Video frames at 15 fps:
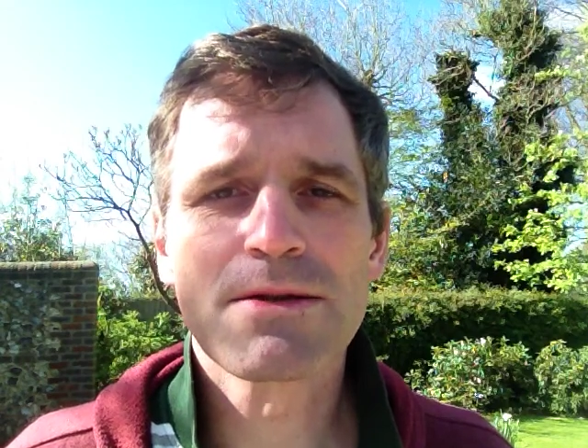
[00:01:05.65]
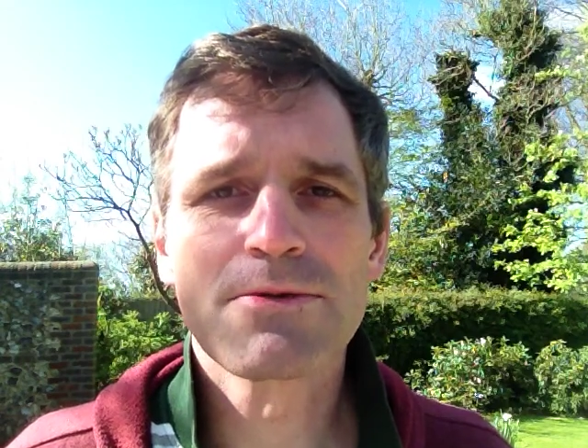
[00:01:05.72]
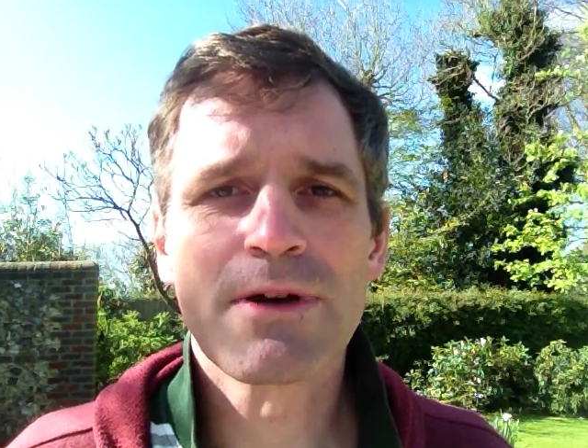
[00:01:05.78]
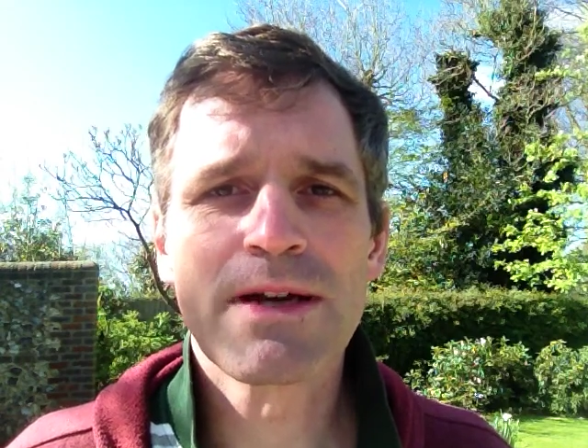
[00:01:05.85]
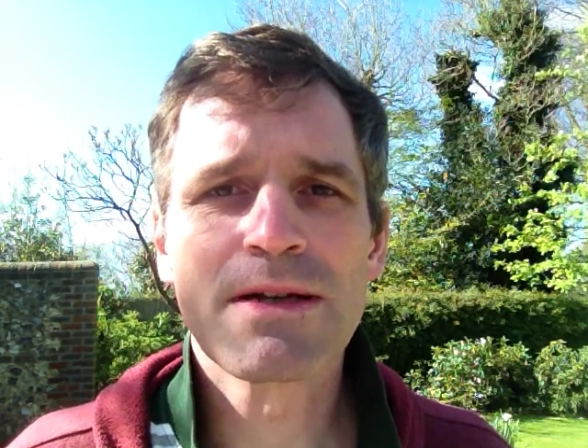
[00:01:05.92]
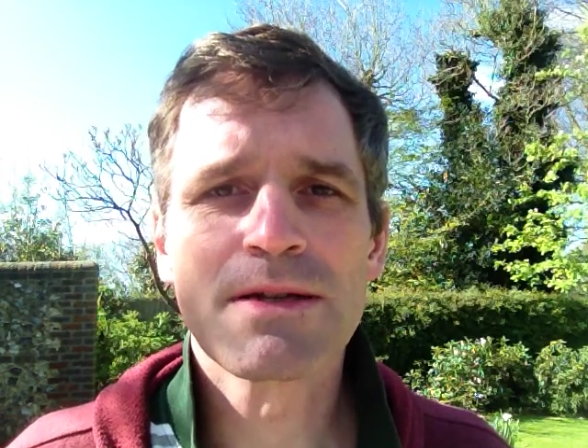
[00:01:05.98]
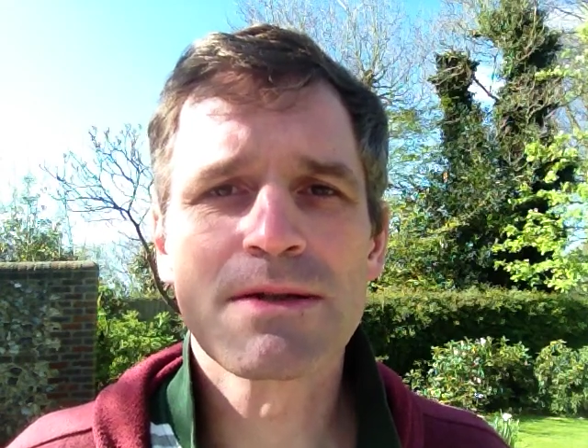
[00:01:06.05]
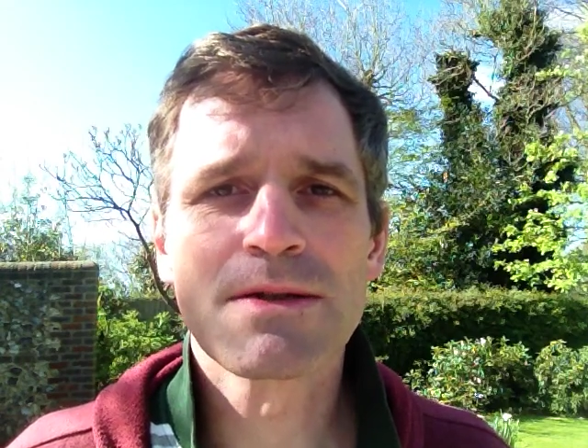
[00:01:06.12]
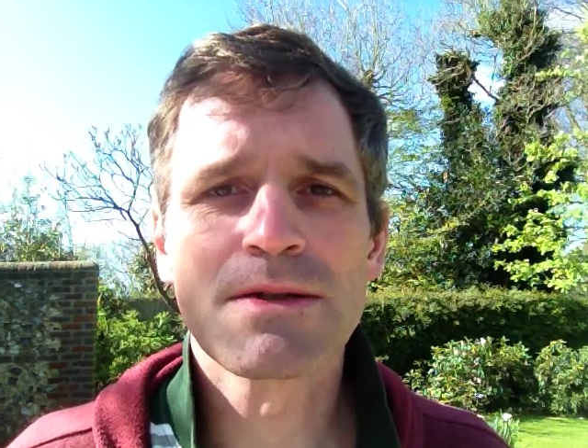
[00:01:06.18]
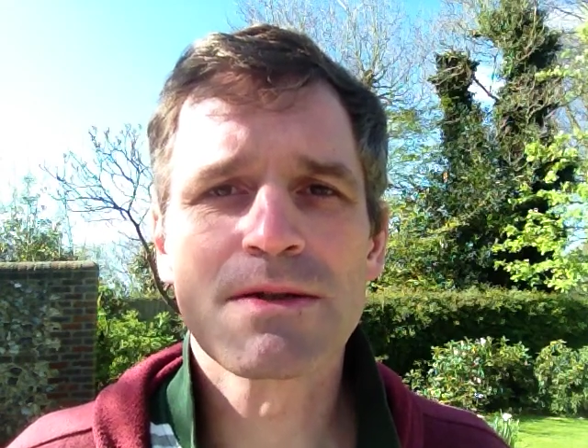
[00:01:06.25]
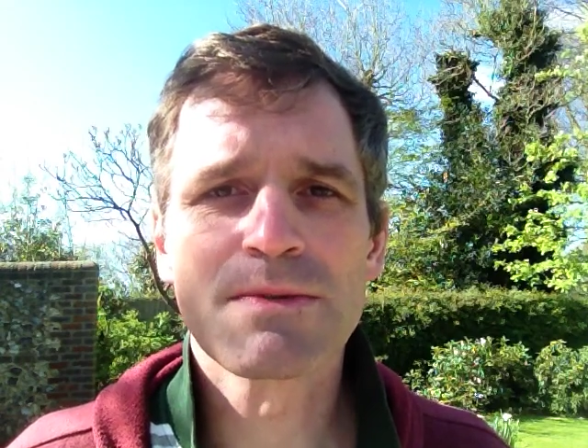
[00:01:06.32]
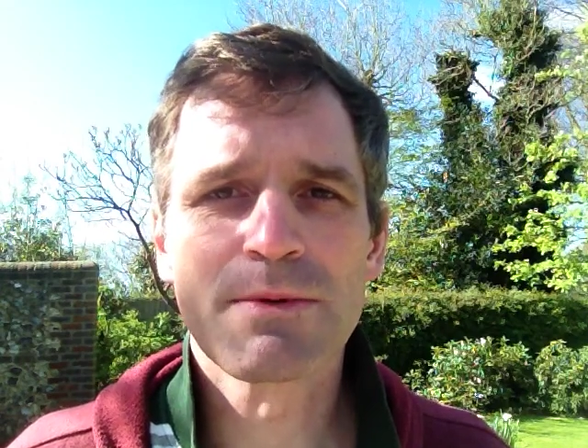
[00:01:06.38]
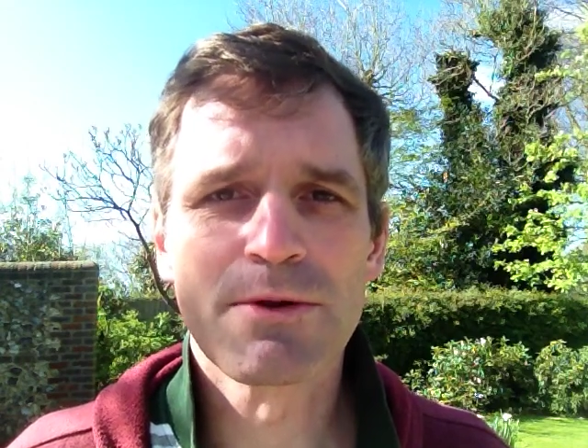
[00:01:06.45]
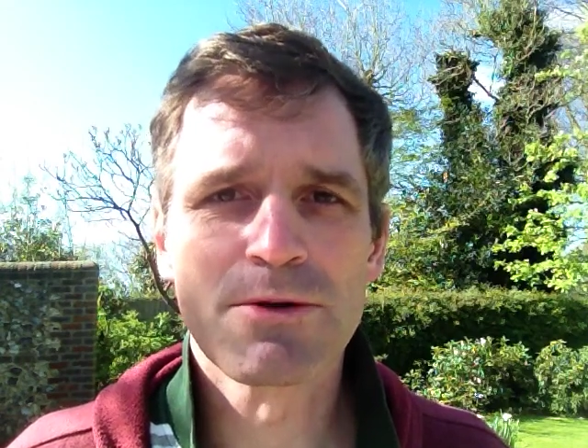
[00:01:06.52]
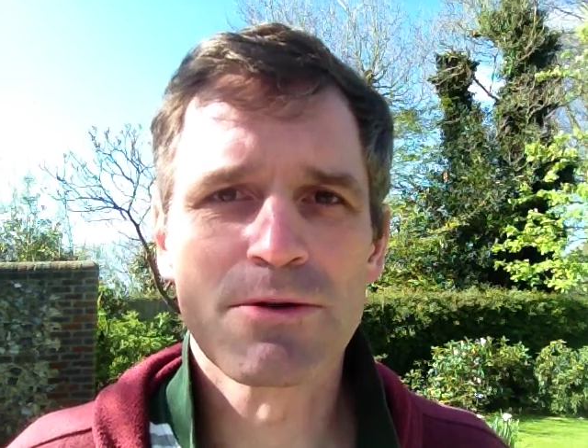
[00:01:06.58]
greatest
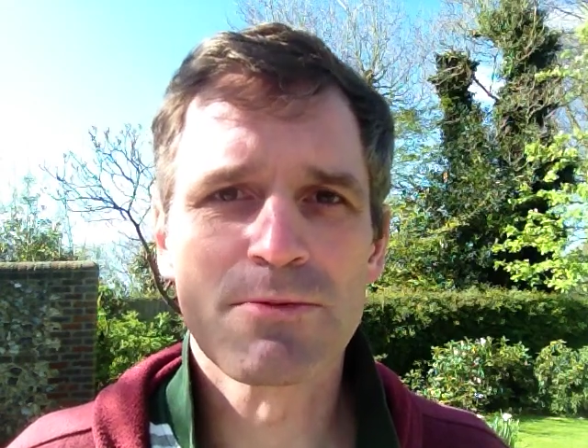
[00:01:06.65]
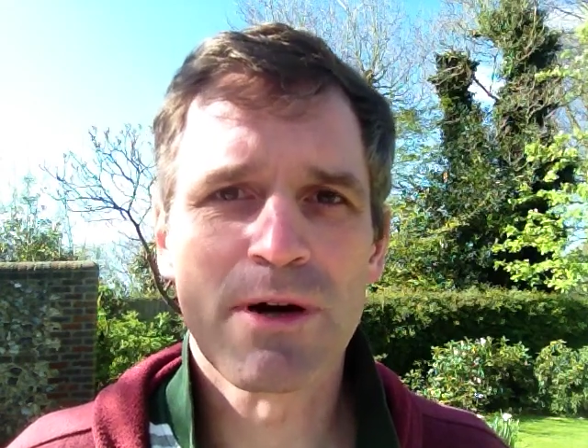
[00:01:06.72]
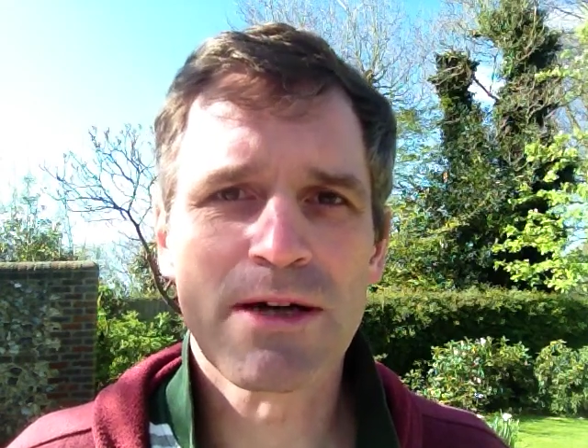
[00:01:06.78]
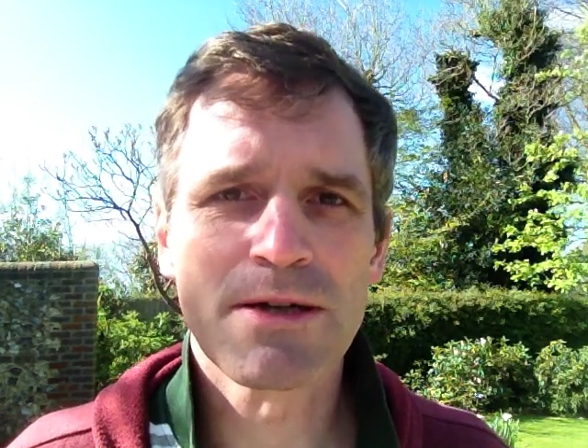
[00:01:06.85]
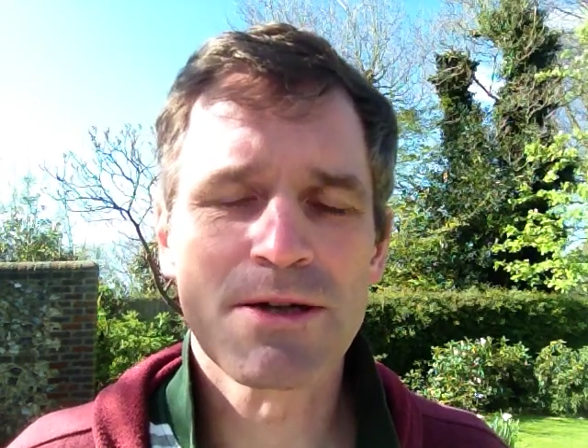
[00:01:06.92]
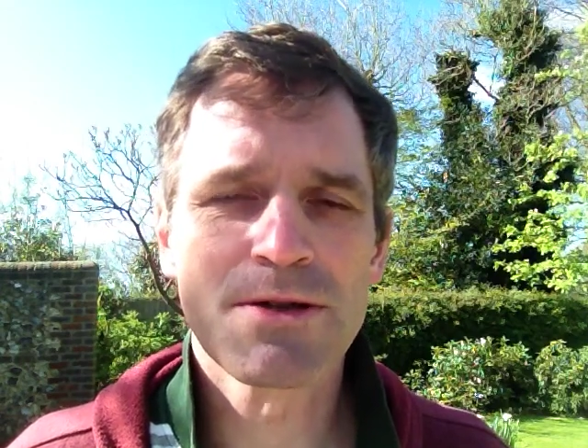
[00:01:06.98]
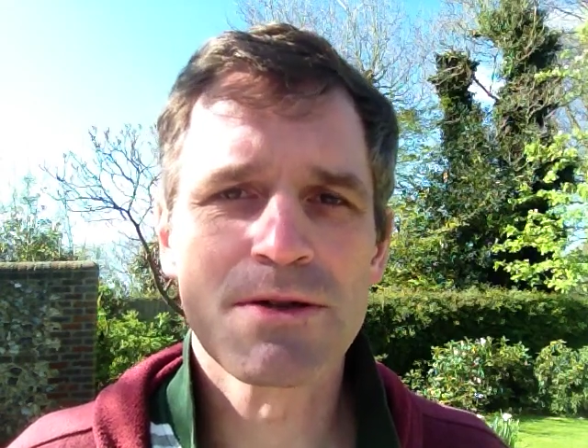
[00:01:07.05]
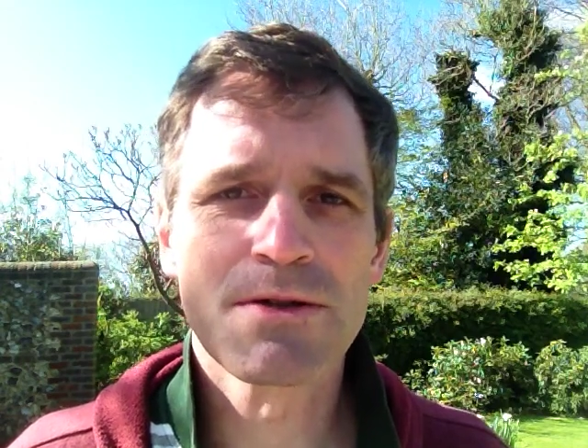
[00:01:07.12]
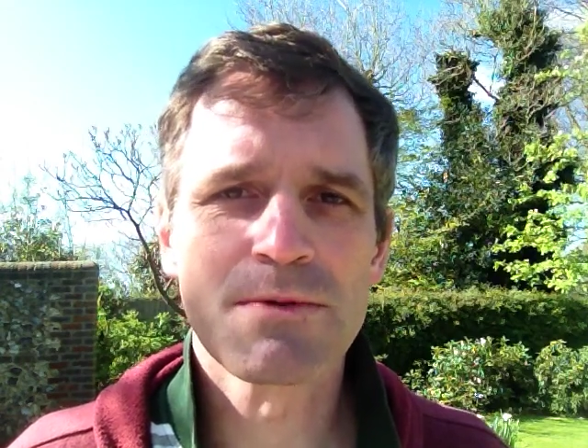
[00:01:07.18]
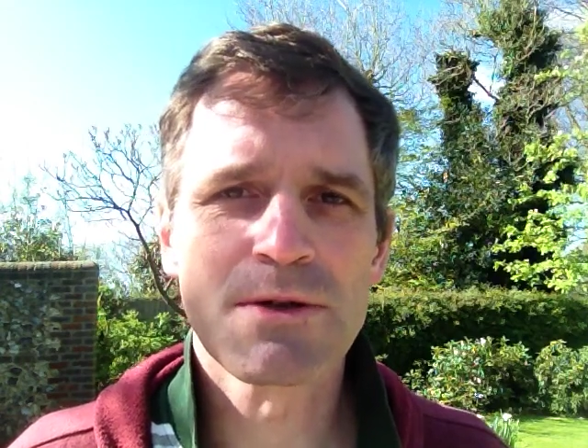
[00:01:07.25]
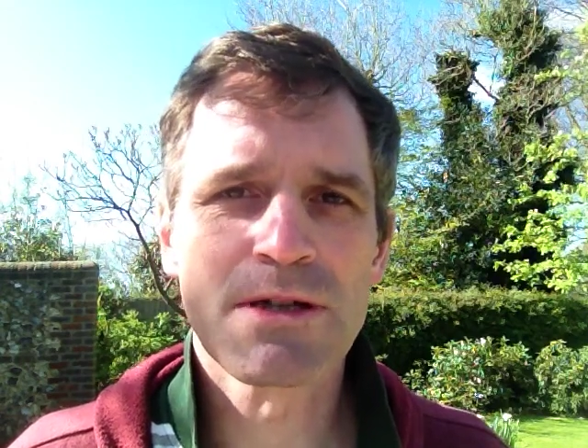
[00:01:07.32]
spiritual practitioners